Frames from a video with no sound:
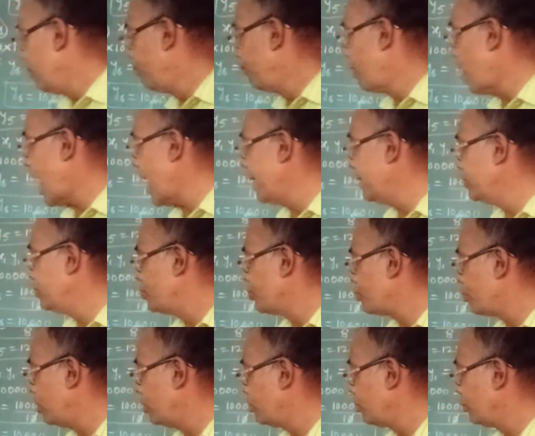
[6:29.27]
y is
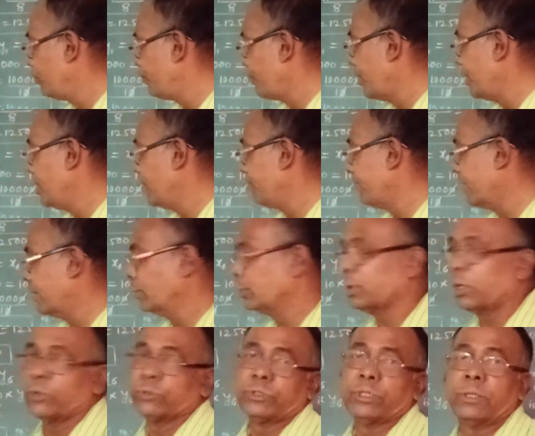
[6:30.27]
equal to
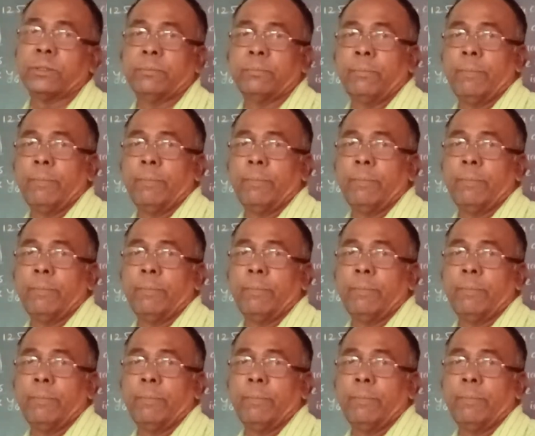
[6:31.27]
25,000.